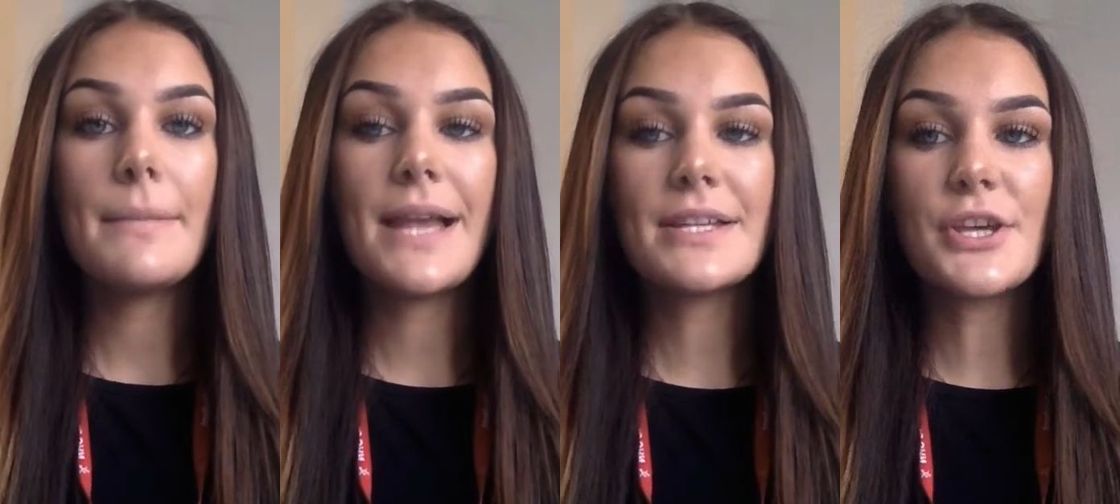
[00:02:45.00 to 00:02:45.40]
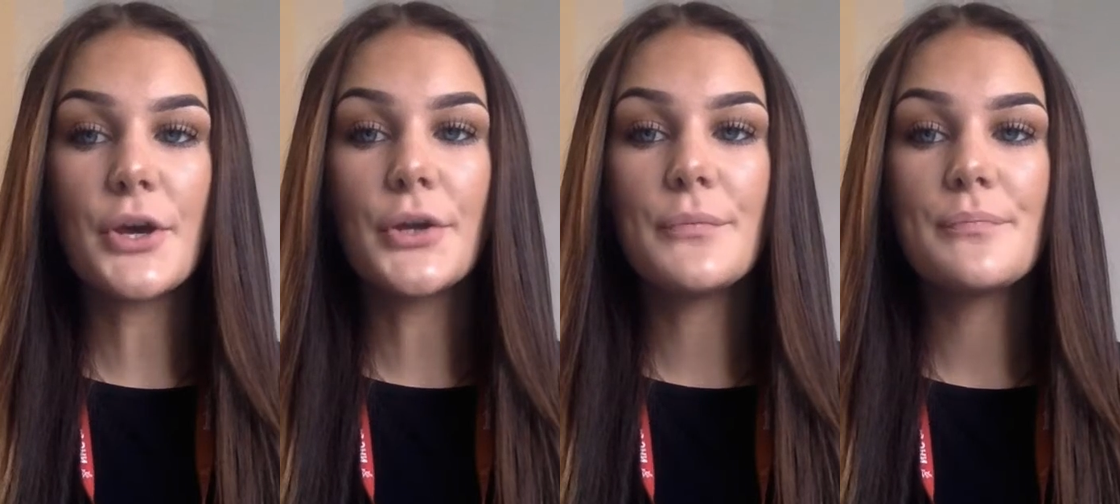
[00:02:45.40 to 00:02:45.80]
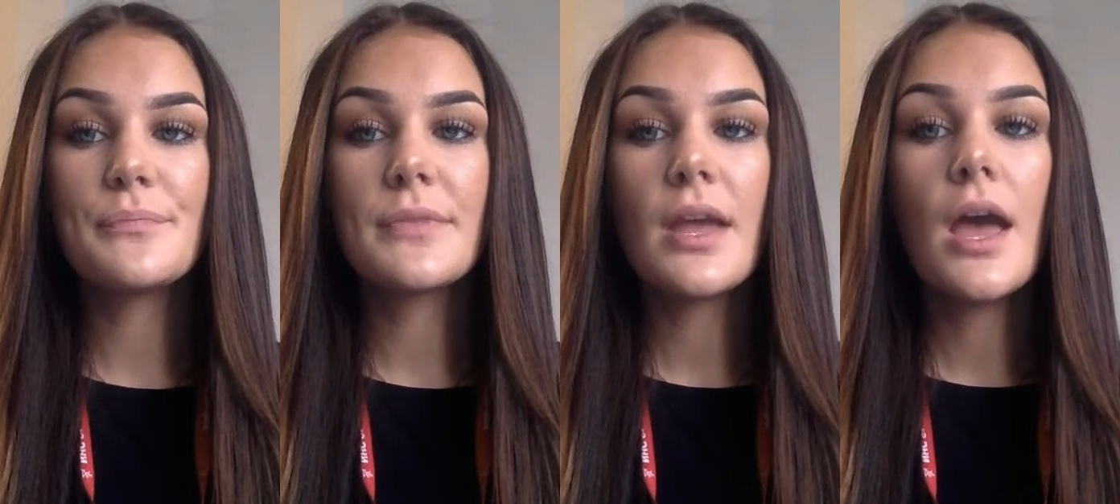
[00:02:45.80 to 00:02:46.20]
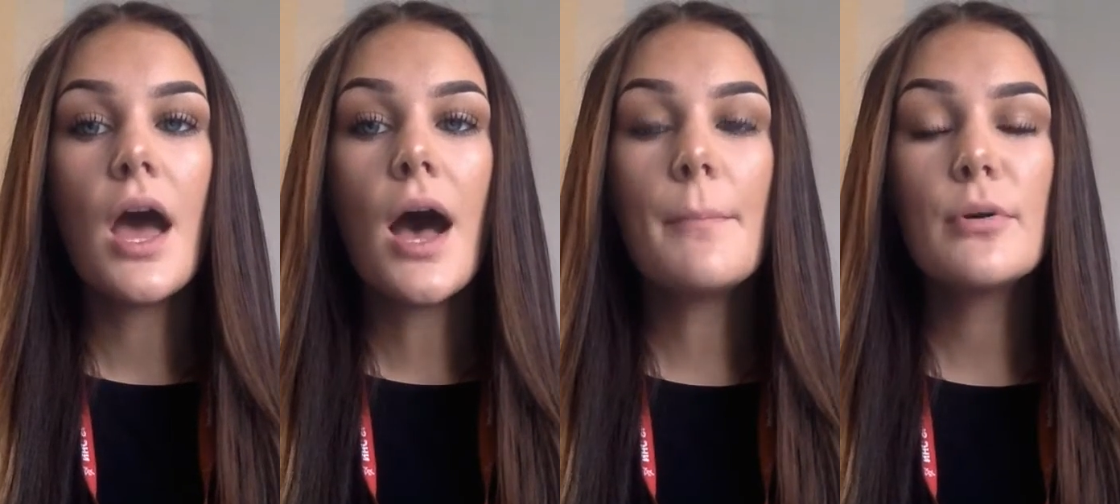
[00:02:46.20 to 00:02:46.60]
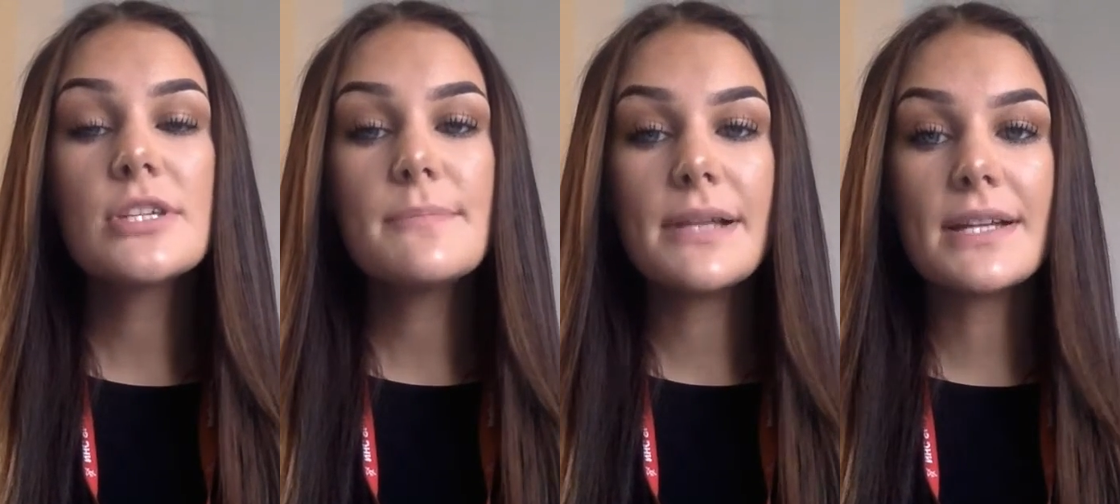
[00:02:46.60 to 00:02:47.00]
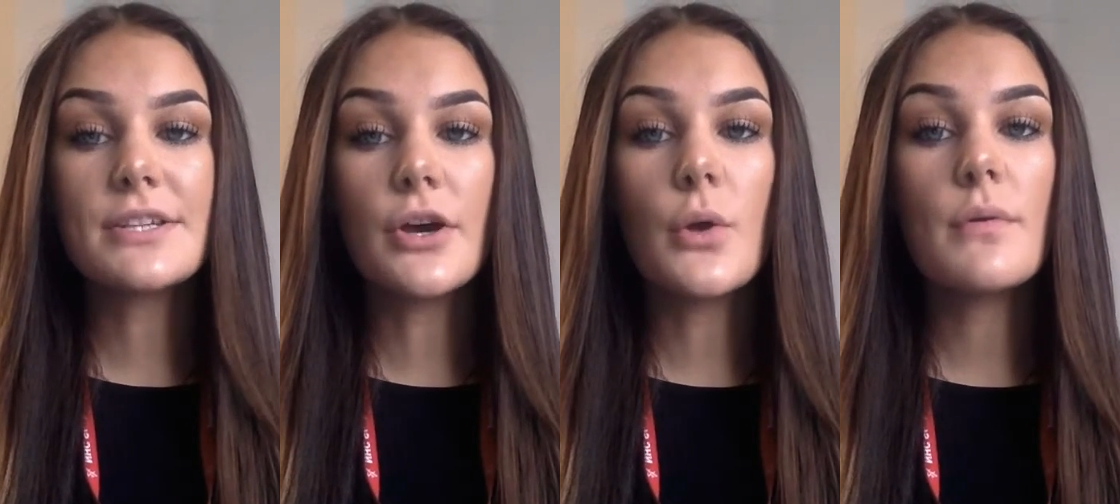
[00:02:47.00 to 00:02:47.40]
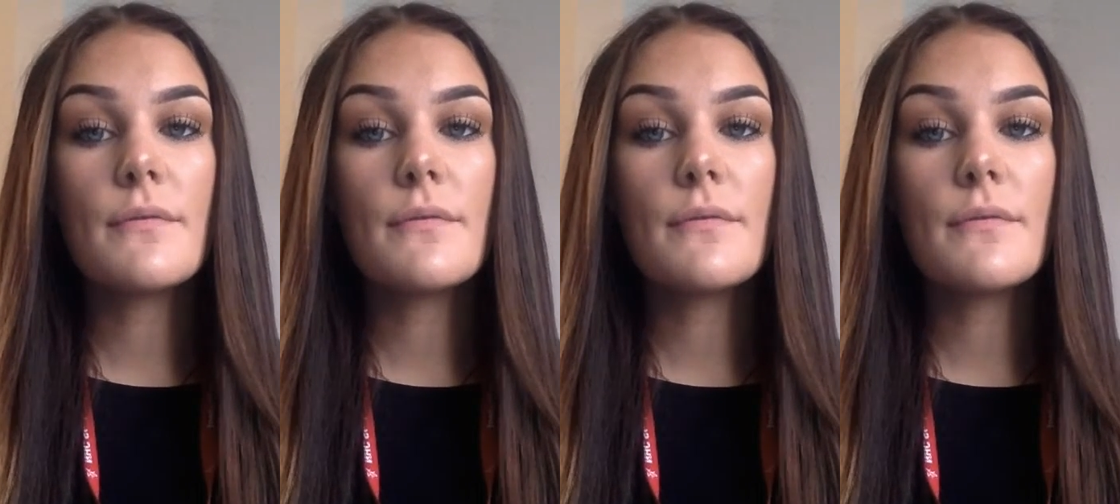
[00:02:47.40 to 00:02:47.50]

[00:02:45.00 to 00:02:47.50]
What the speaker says: Plateau. A body plateau